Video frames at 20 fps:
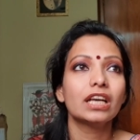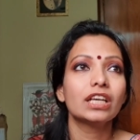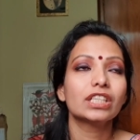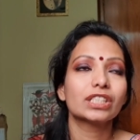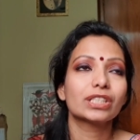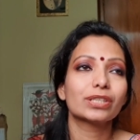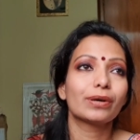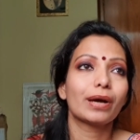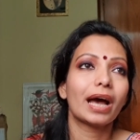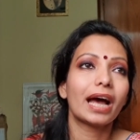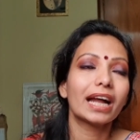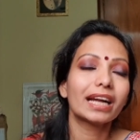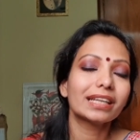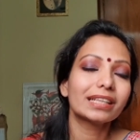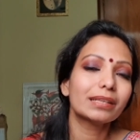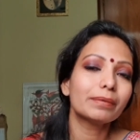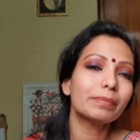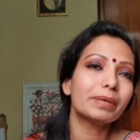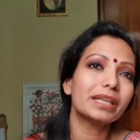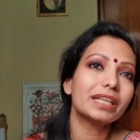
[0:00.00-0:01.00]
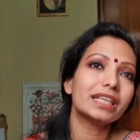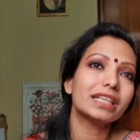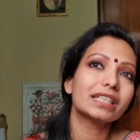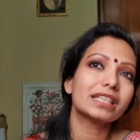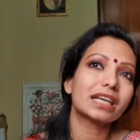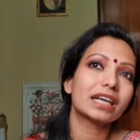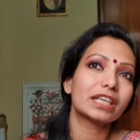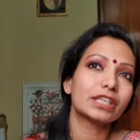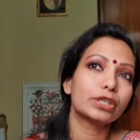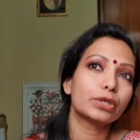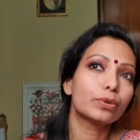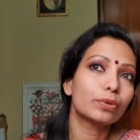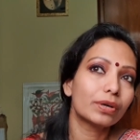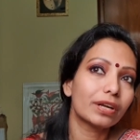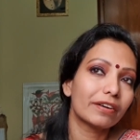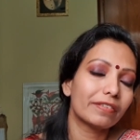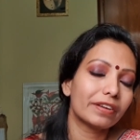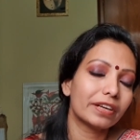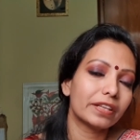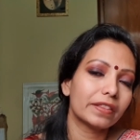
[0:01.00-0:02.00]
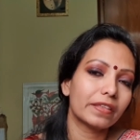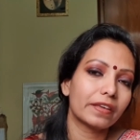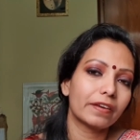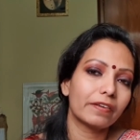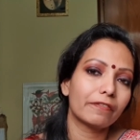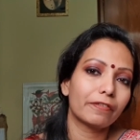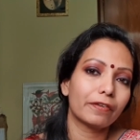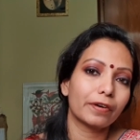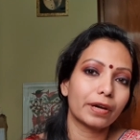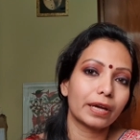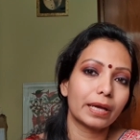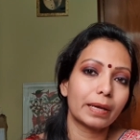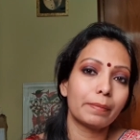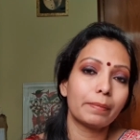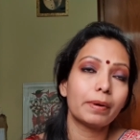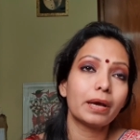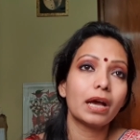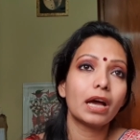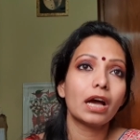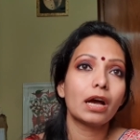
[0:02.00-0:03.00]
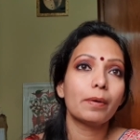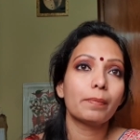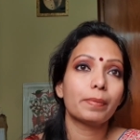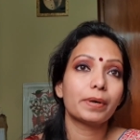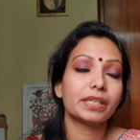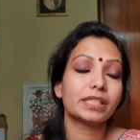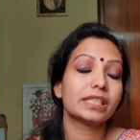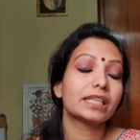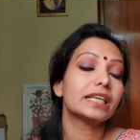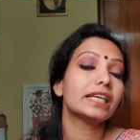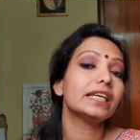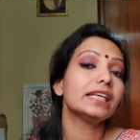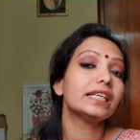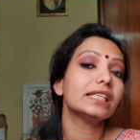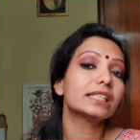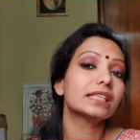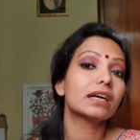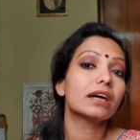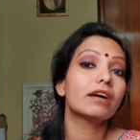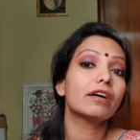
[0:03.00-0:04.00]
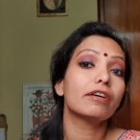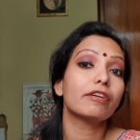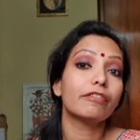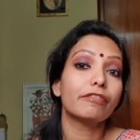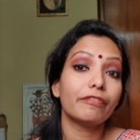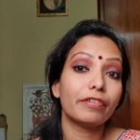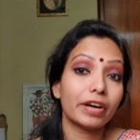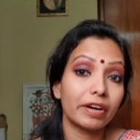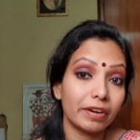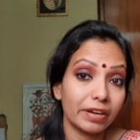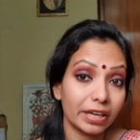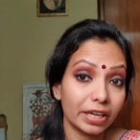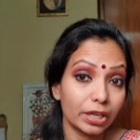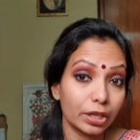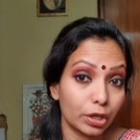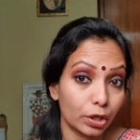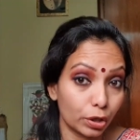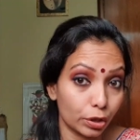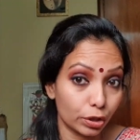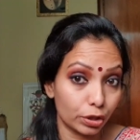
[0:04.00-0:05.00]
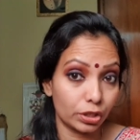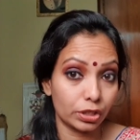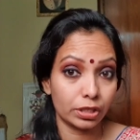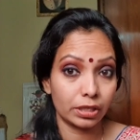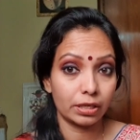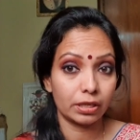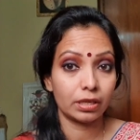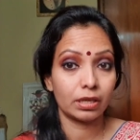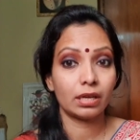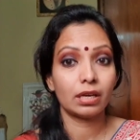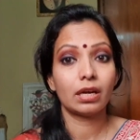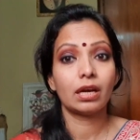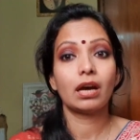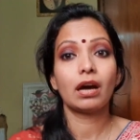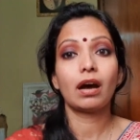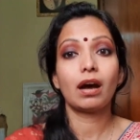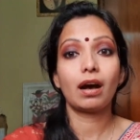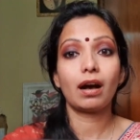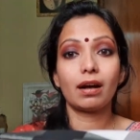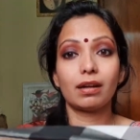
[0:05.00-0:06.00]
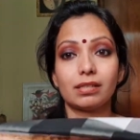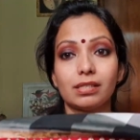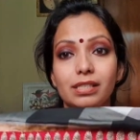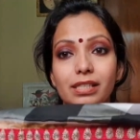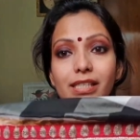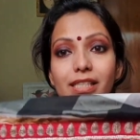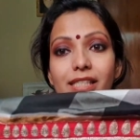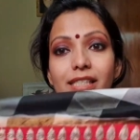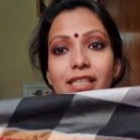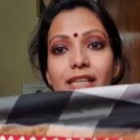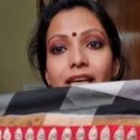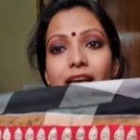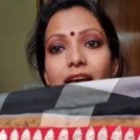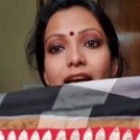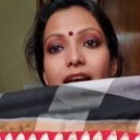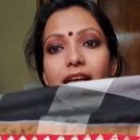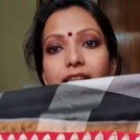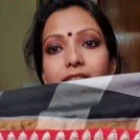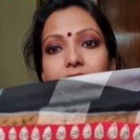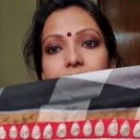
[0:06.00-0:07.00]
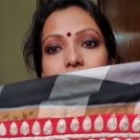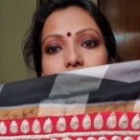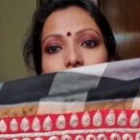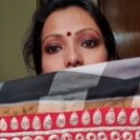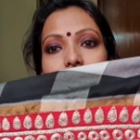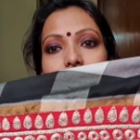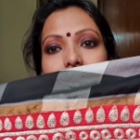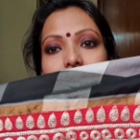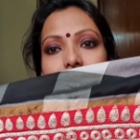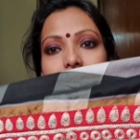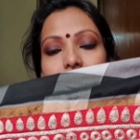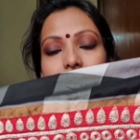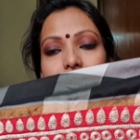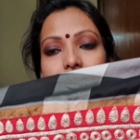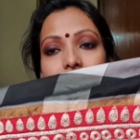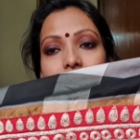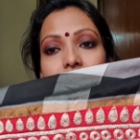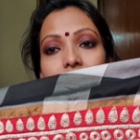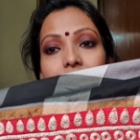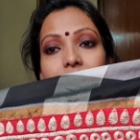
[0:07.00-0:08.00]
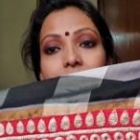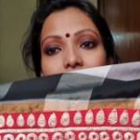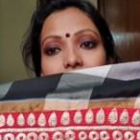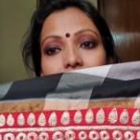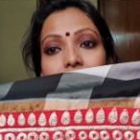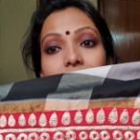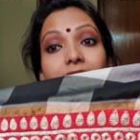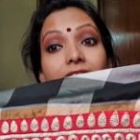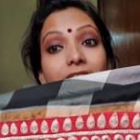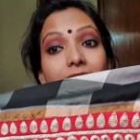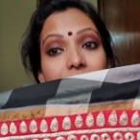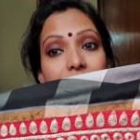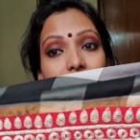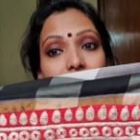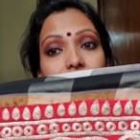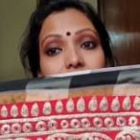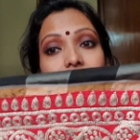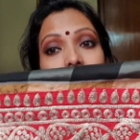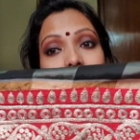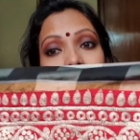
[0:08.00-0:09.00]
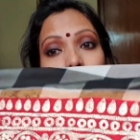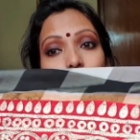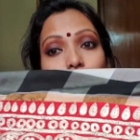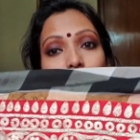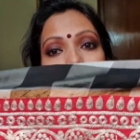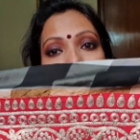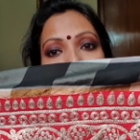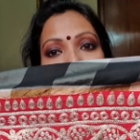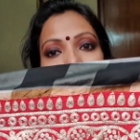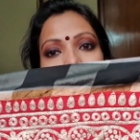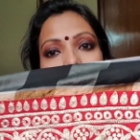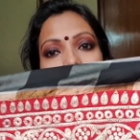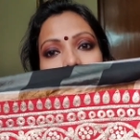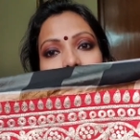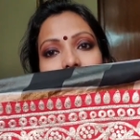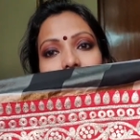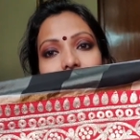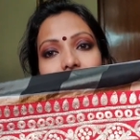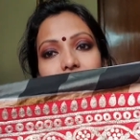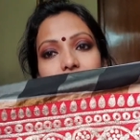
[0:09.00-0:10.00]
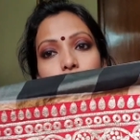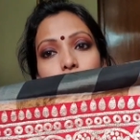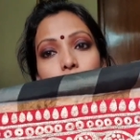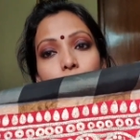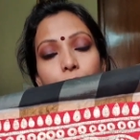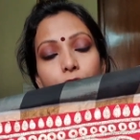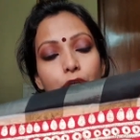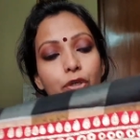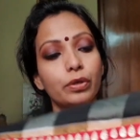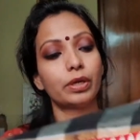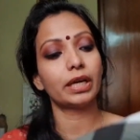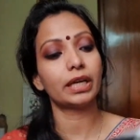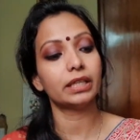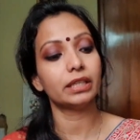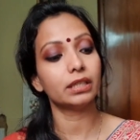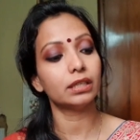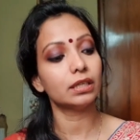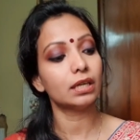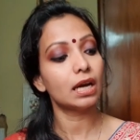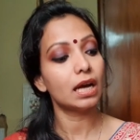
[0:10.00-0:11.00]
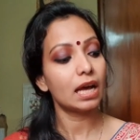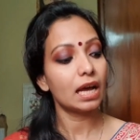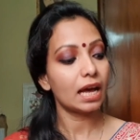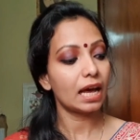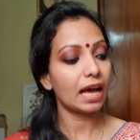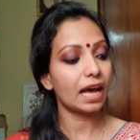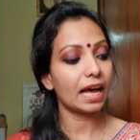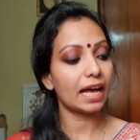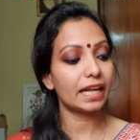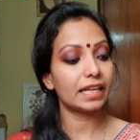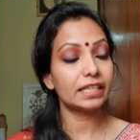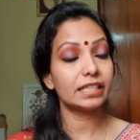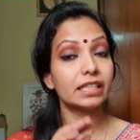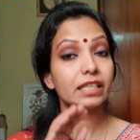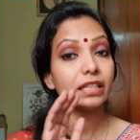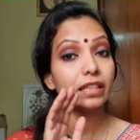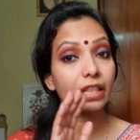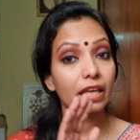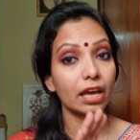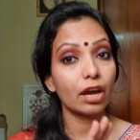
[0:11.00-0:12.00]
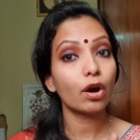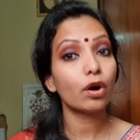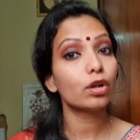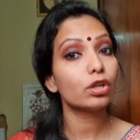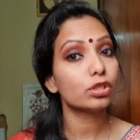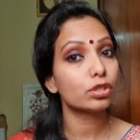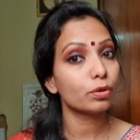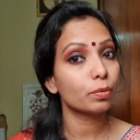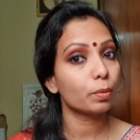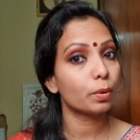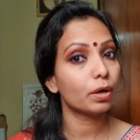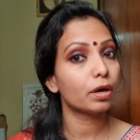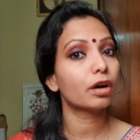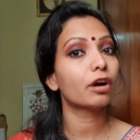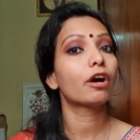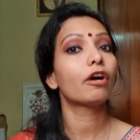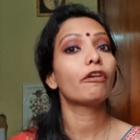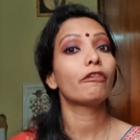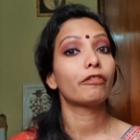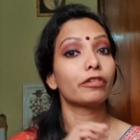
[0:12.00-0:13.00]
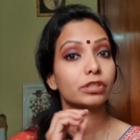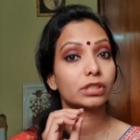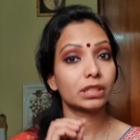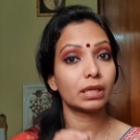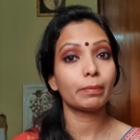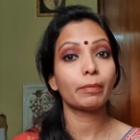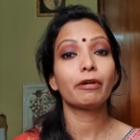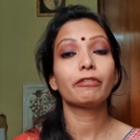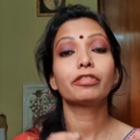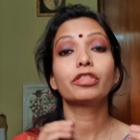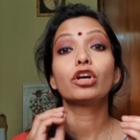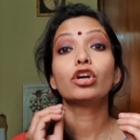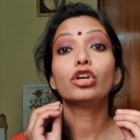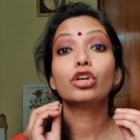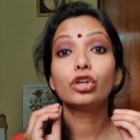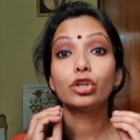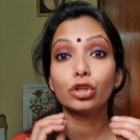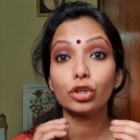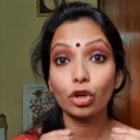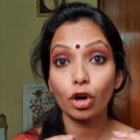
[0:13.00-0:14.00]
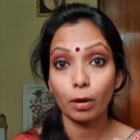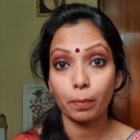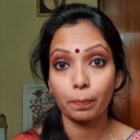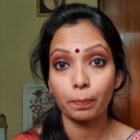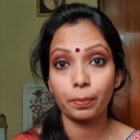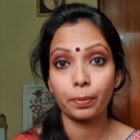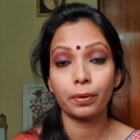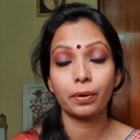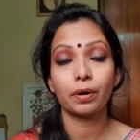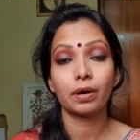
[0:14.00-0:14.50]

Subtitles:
So at the minute I don't have anything for him, but he's a very good artist, as you can see. He has his team of artists. In fact, they work together, and they also work for some of the top